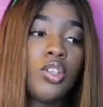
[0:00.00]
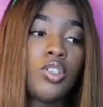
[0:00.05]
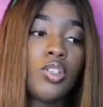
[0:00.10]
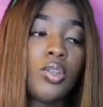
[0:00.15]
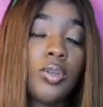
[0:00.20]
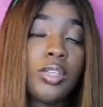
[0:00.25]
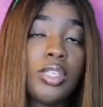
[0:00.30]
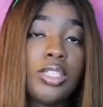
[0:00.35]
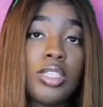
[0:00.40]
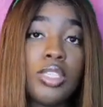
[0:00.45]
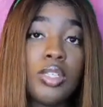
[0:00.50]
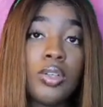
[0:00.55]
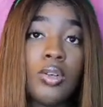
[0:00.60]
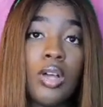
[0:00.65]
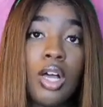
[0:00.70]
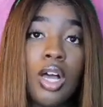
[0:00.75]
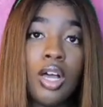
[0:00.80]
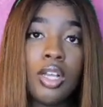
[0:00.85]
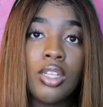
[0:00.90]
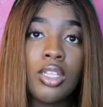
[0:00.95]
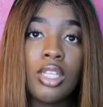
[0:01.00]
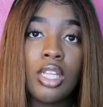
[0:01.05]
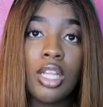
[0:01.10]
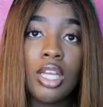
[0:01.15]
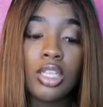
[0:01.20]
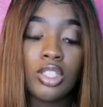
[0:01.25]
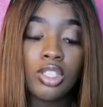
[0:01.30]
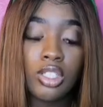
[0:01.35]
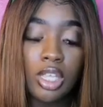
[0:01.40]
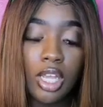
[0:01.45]
So he's still calling,
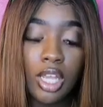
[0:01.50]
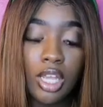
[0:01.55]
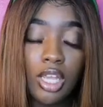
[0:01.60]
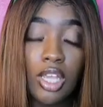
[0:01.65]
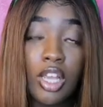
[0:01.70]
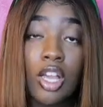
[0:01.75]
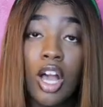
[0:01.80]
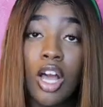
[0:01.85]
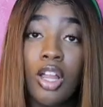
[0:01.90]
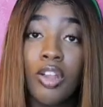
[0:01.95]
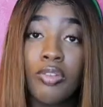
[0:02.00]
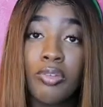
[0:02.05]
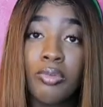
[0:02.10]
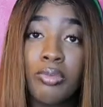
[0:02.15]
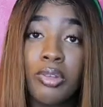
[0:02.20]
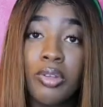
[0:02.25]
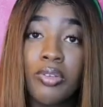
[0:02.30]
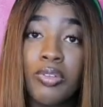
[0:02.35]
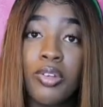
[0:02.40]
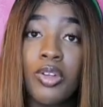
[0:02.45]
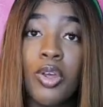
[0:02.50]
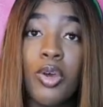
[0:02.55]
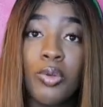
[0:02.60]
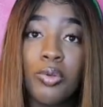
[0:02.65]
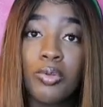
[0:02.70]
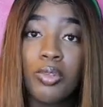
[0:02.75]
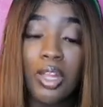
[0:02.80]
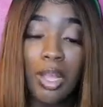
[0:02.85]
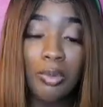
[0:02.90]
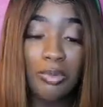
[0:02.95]
like, he calling from different.
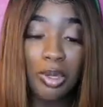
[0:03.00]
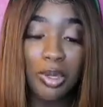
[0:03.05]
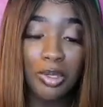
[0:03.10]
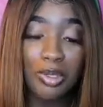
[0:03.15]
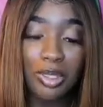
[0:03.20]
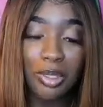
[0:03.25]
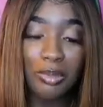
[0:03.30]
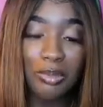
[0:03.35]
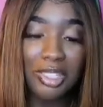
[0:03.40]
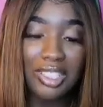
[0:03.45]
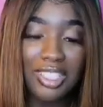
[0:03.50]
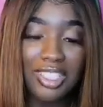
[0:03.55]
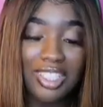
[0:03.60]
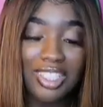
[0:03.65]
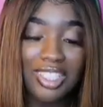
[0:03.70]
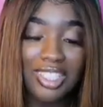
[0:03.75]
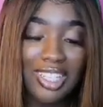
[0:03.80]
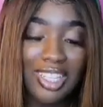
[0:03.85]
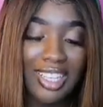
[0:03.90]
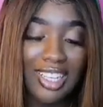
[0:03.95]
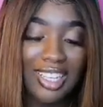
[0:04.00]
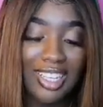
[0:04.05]
I'm gonna go to the messages.